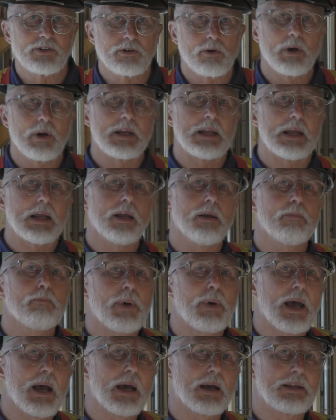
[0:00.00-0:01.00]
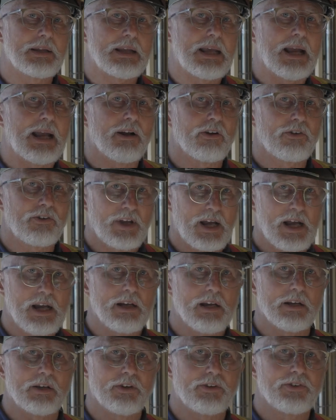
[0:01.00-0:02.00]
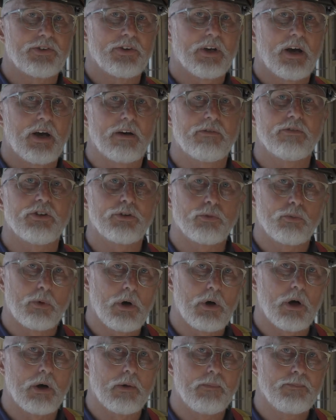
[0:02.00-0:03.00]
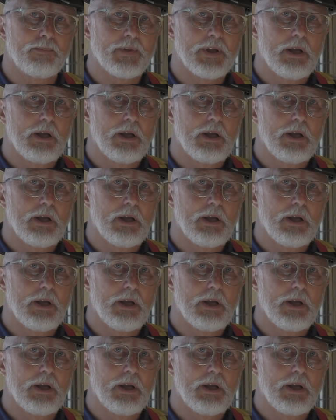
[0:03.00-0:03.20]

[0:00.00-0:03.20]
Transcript: going to impact the air tightness of this wall.